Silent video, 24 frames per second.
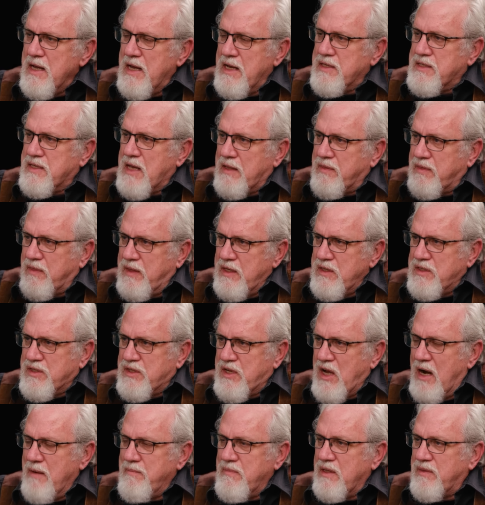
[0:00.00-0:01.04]
is at this
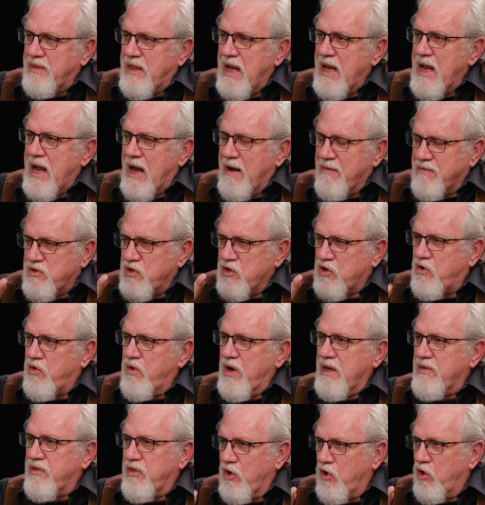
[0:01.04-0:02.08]
time that they have to
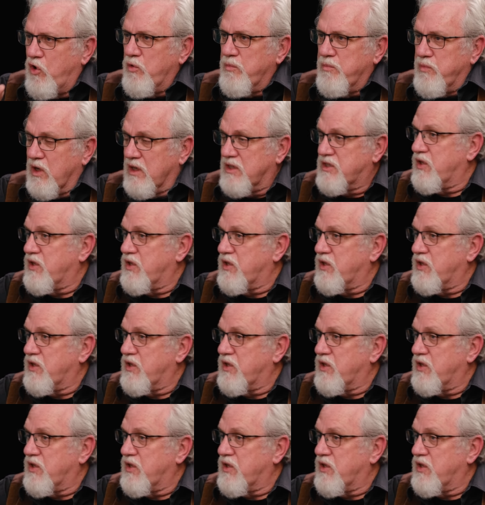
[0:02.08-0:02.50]
create their own book.